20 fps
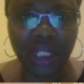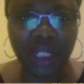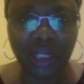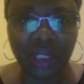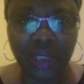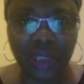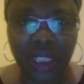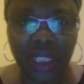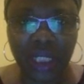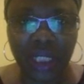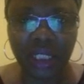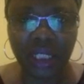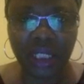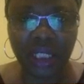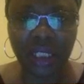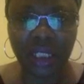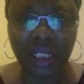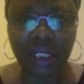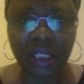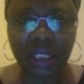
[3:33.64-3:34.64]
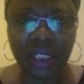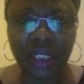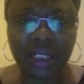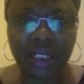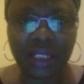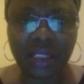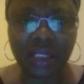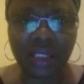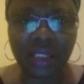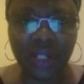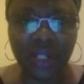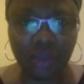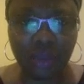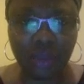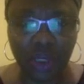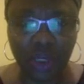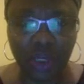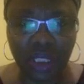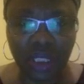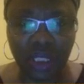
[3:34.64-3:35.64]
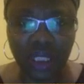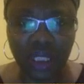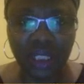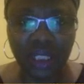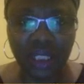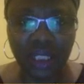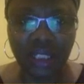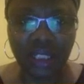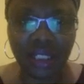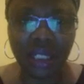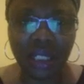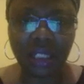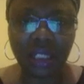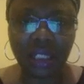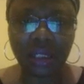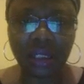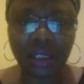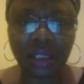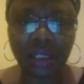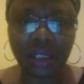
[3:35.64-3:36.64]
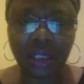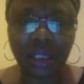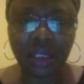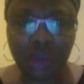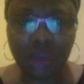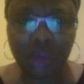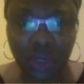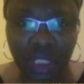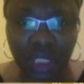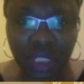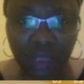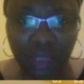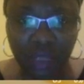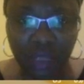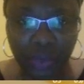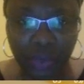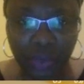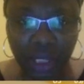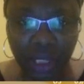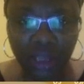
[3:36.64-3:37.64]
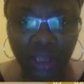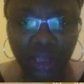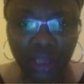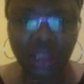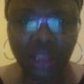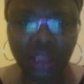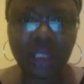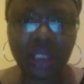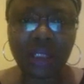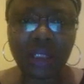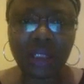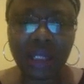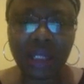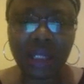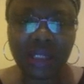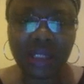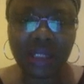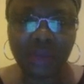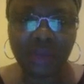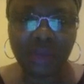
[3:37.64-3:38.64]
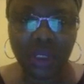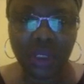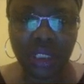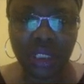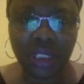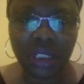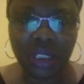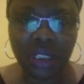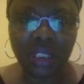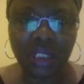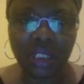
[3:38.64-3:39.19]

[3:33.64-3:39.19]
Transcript: out that in the next 3 months, that is this month April, next month,